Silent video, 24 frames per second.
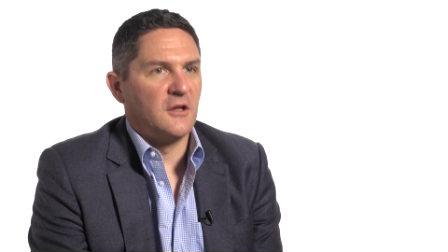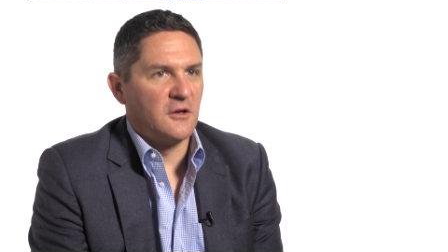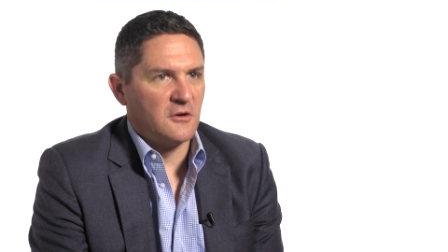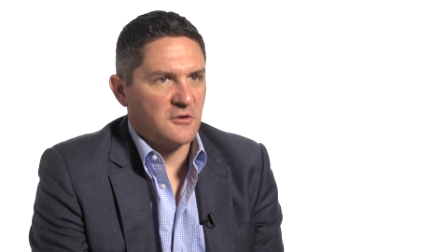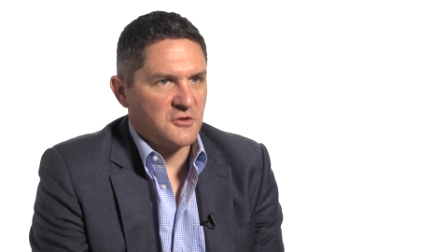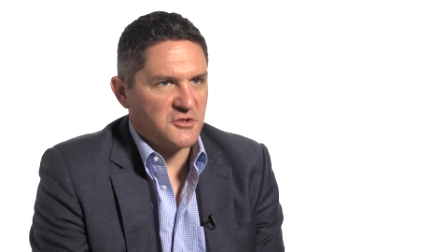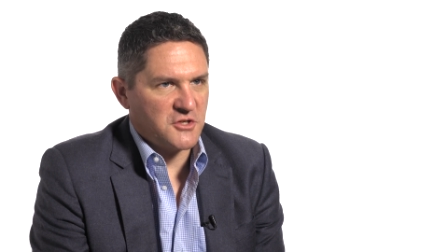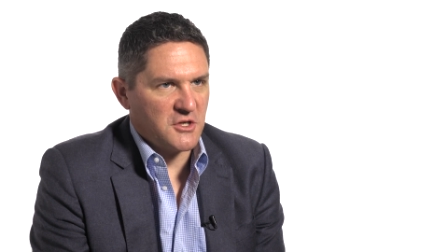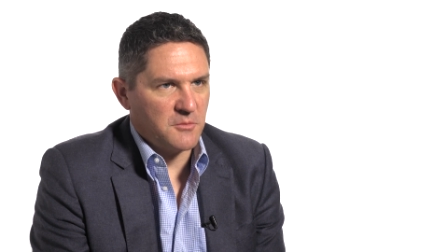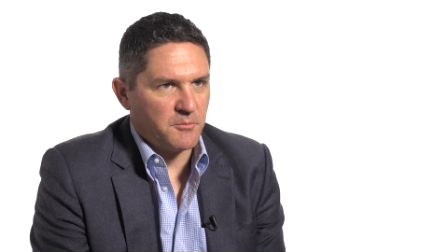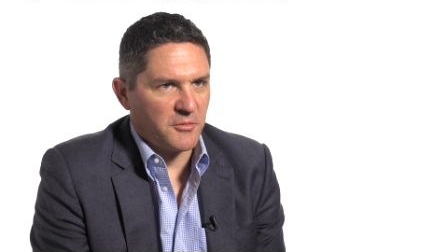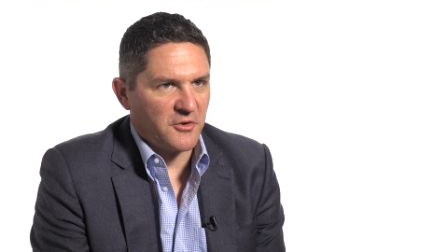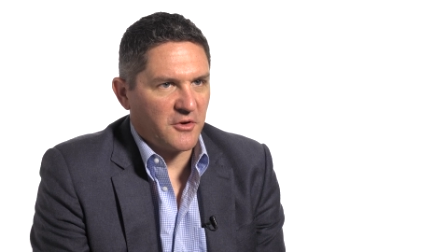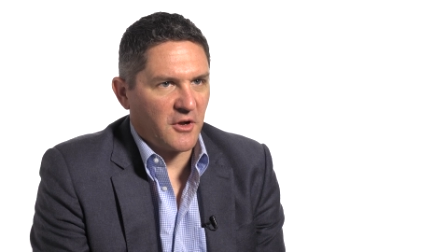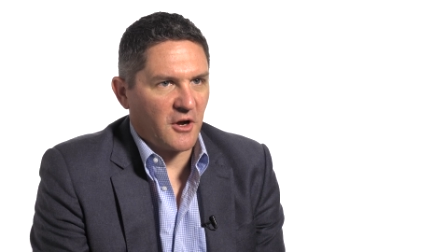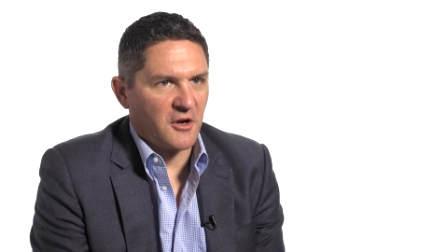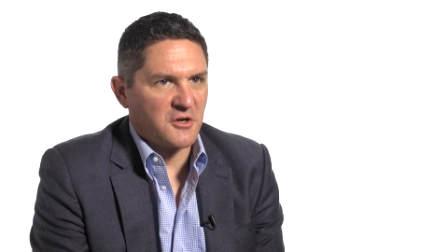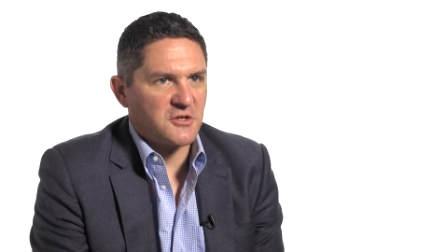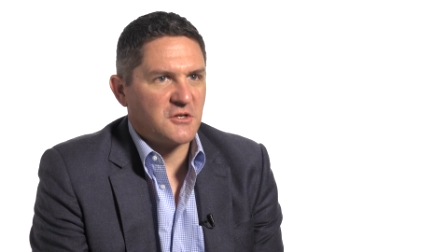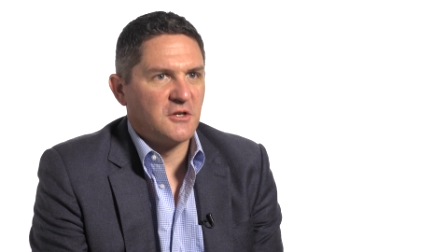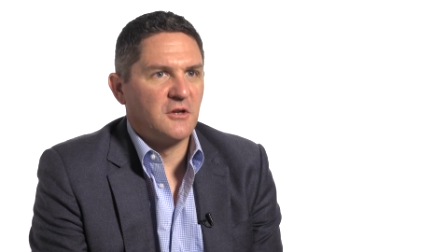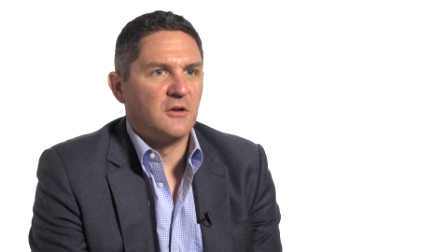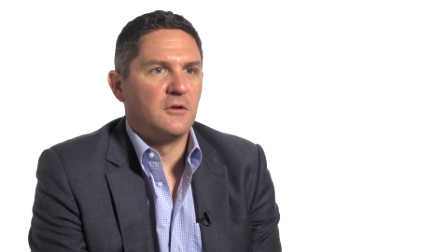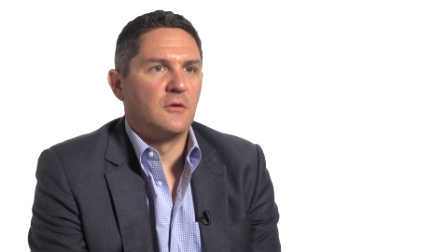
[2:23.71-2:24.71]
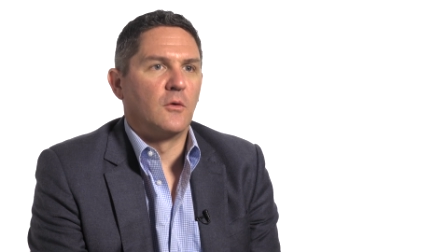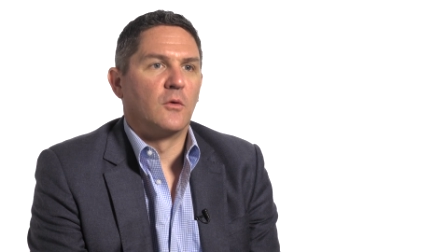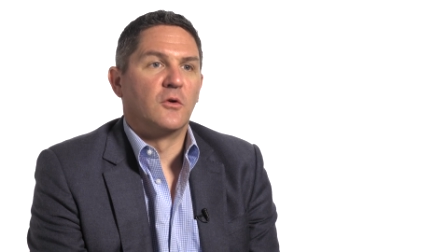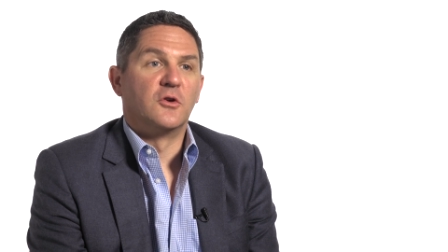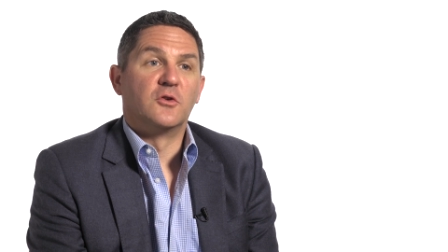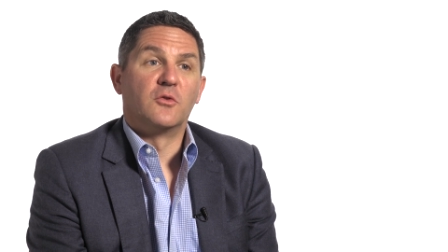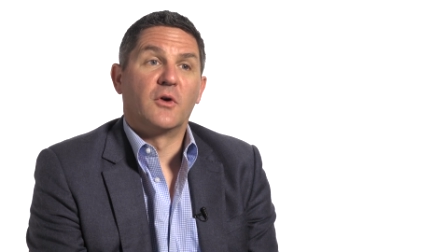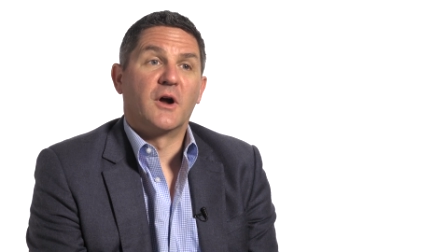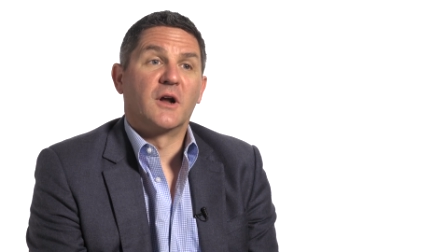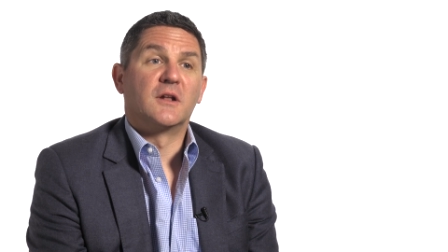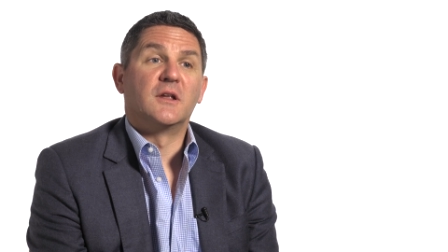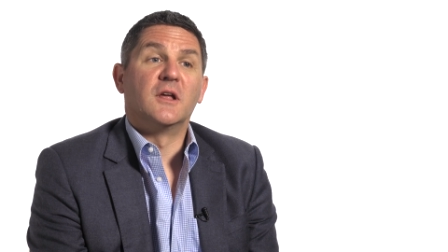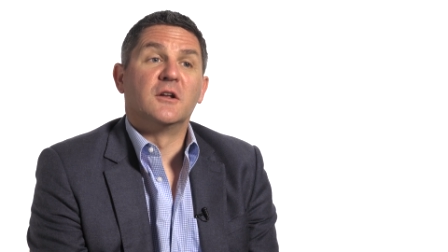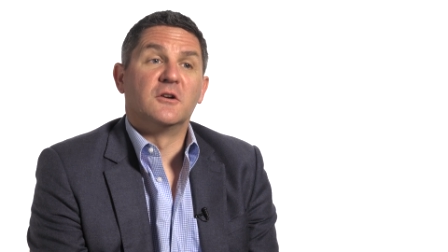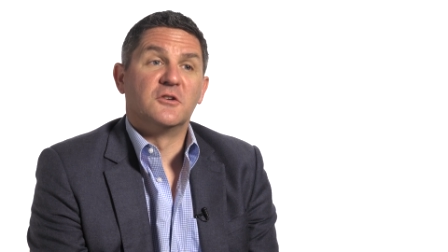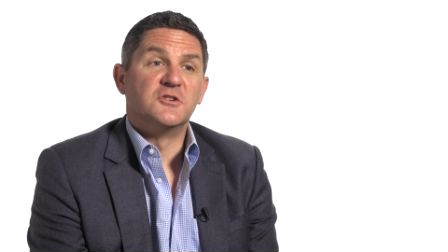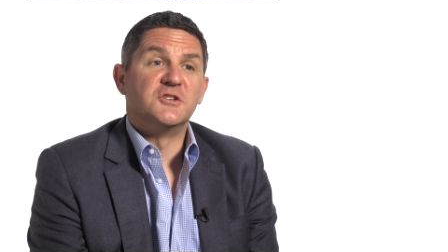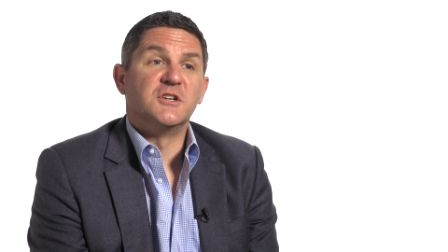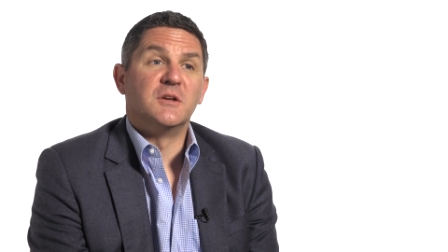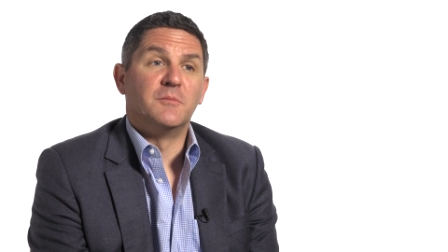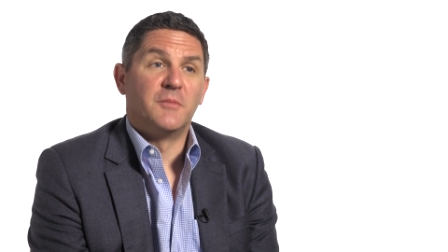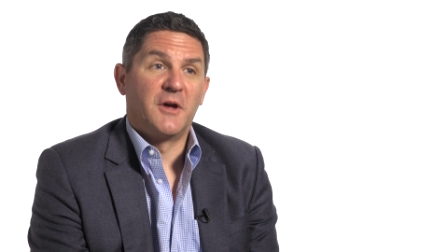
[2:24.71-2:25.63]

energy production or direct energy